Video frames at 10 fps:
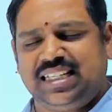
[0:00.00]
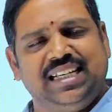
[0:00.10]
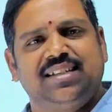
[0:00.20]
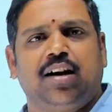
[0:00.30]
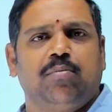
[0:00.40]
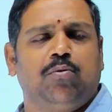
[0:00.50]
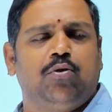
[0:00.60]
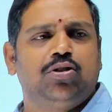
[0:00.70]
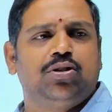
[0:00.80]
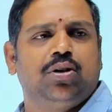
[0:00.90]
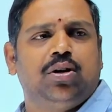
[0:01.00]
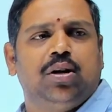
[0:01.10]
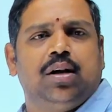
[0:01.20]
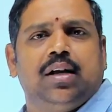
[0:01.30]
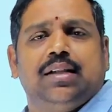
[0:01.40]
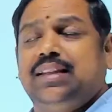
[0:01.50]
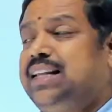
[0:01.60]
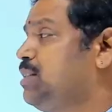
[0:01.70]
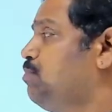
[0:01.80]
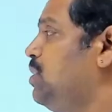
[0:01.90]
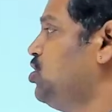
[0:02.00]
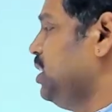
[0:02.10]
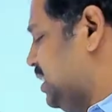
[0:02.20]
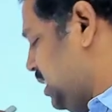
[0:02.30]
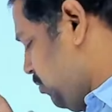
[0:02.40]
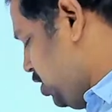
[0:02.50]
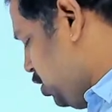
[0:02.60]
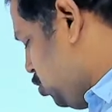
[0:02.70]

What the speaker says: years almost. This much easy questions